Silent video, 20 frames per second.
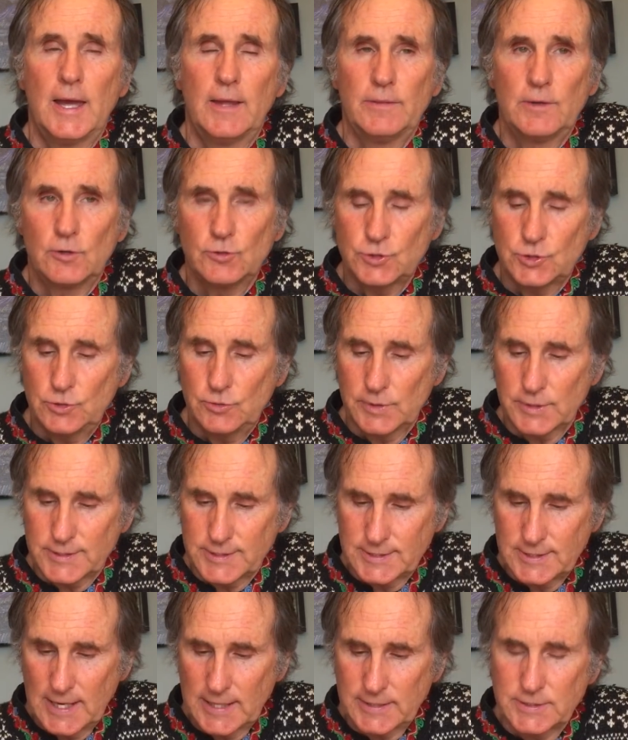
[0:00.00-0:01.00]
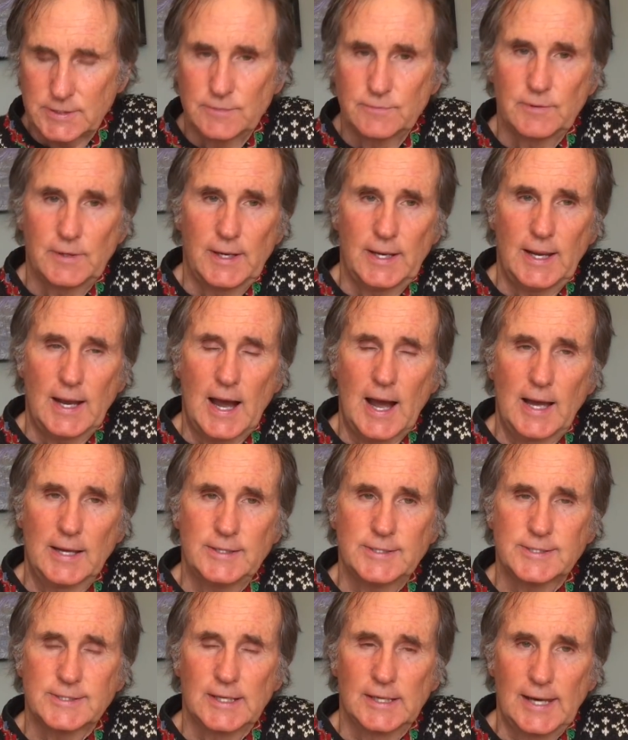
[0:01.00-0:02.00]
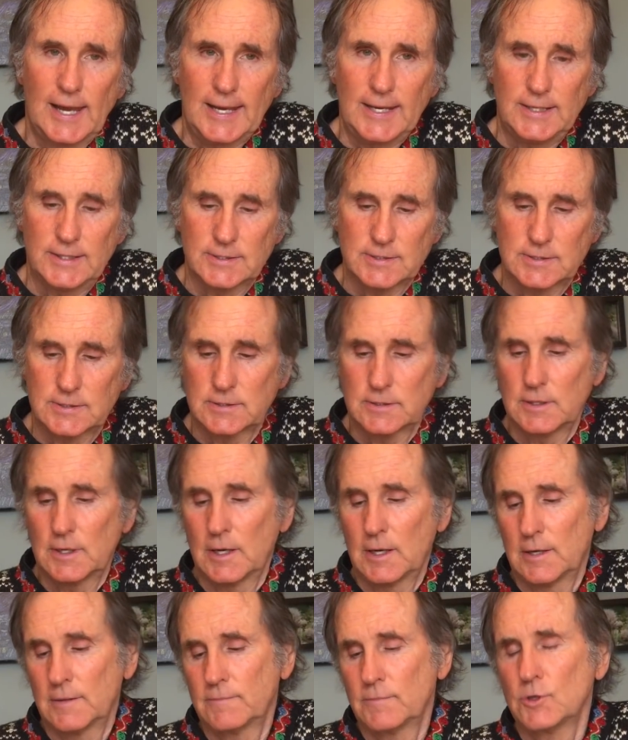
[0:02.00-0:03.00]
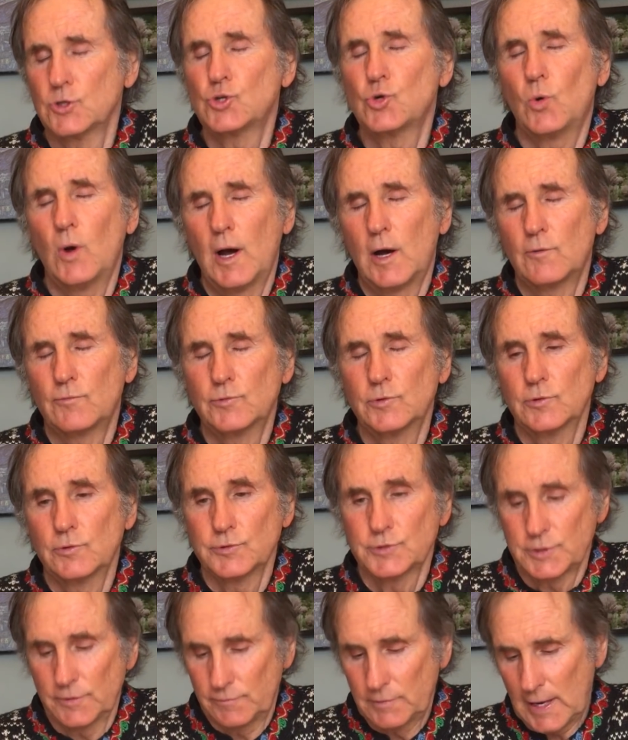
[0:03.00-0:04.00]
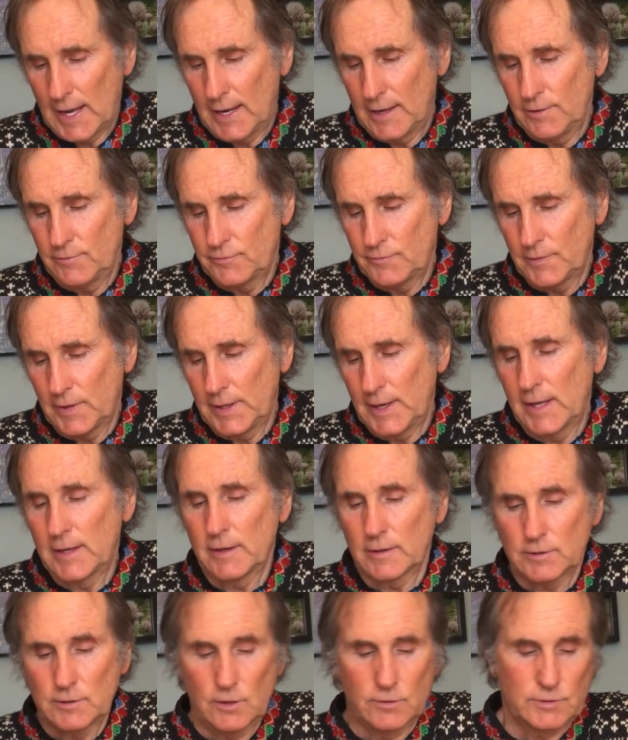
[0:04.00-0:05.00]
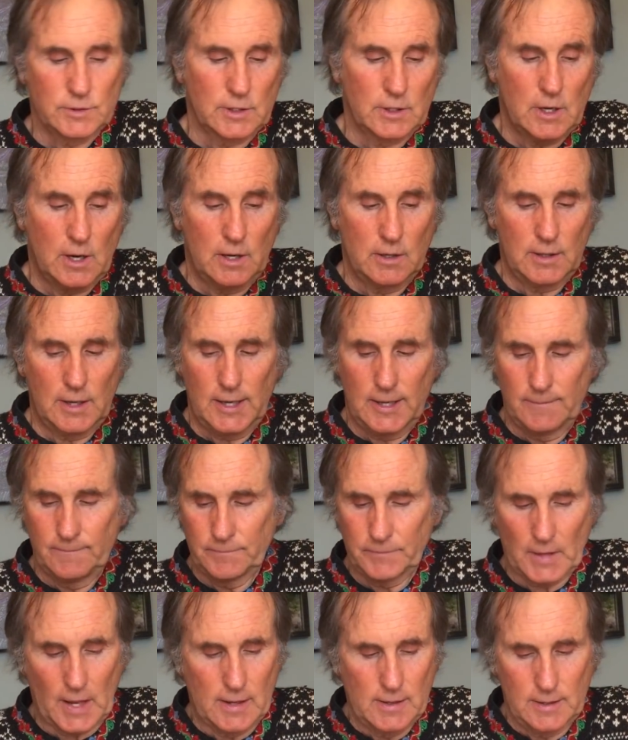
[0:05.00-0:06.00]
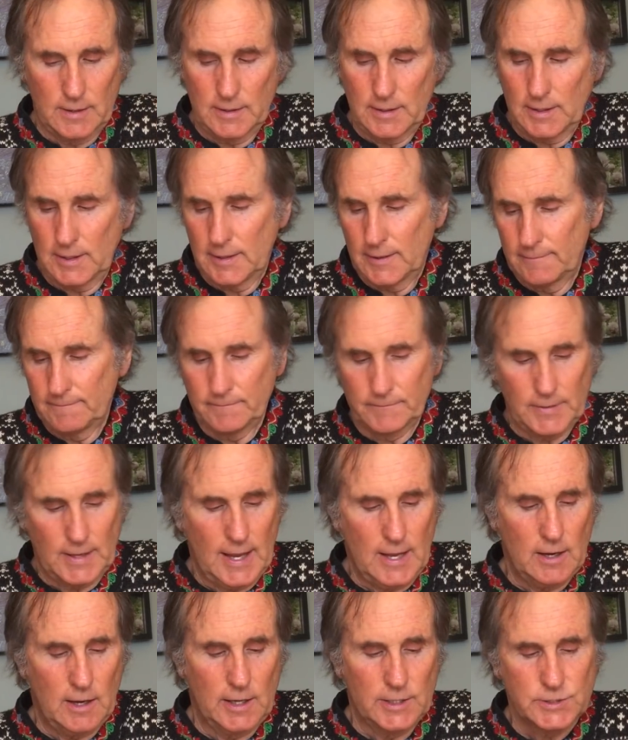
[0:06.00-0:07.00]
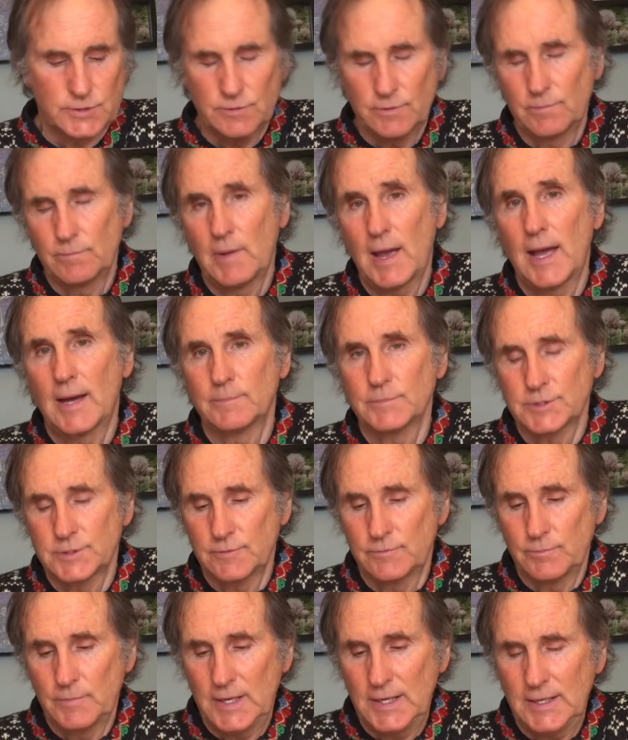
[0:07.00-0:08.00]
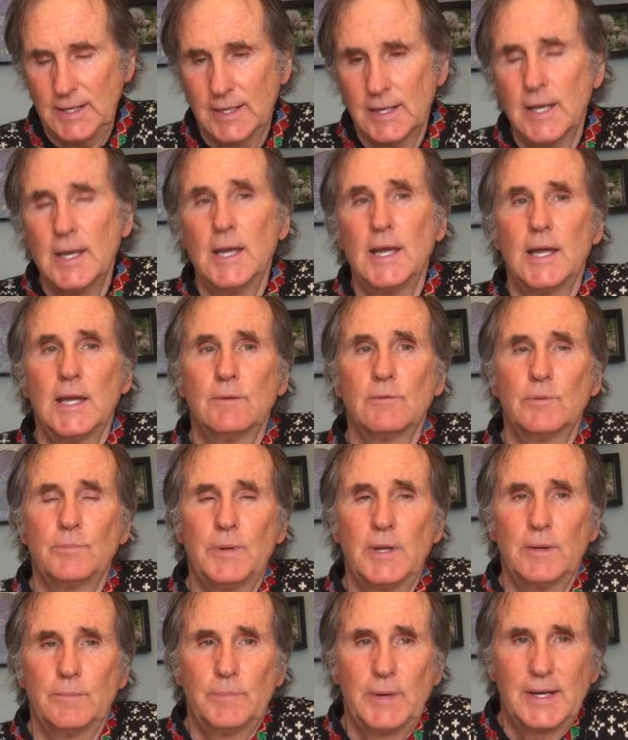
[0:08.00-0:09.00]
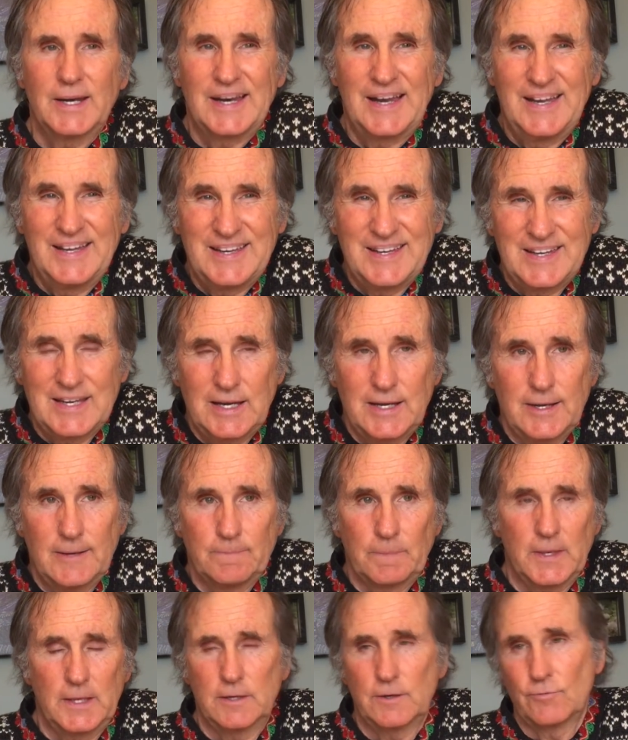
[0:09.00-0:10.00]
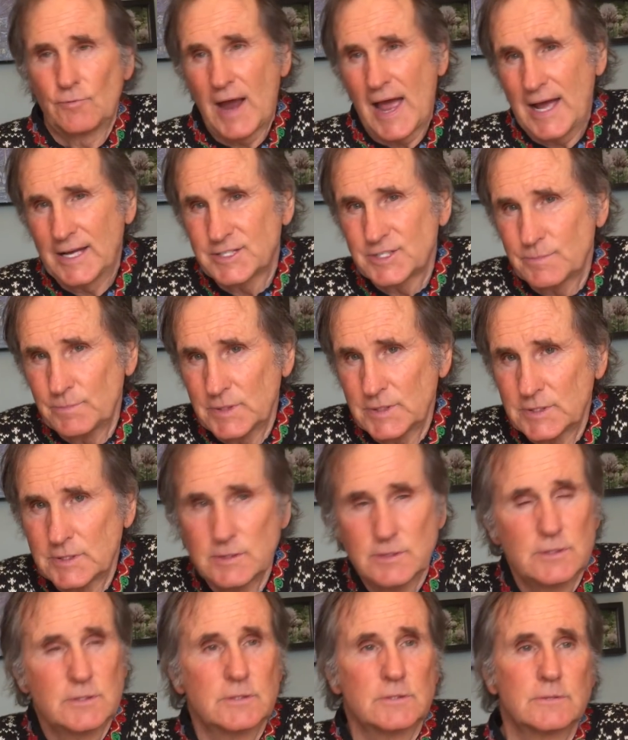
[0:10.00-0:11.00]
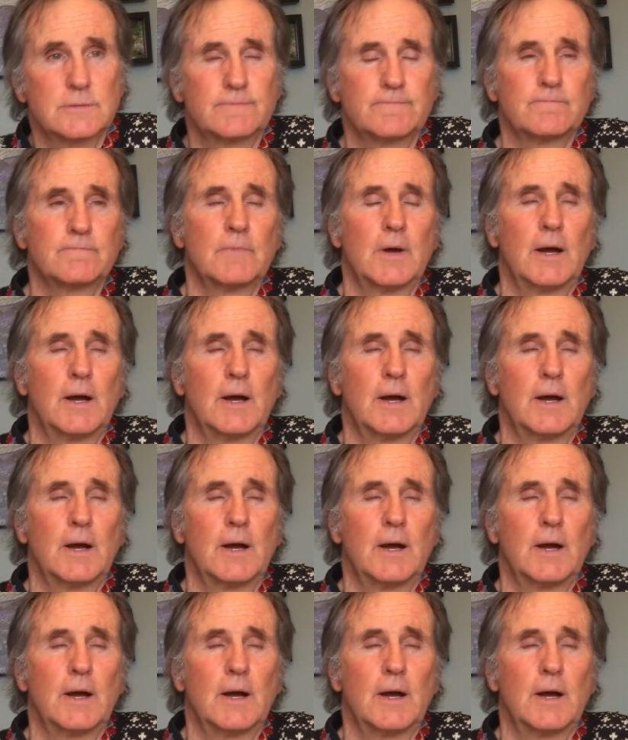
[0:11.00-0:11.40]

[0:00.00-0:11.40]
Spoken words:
And those who excessively isolate 12 Rules of Life and Antidote to Chaos from Maps of Meaning, it would be a bit like in Erasmus's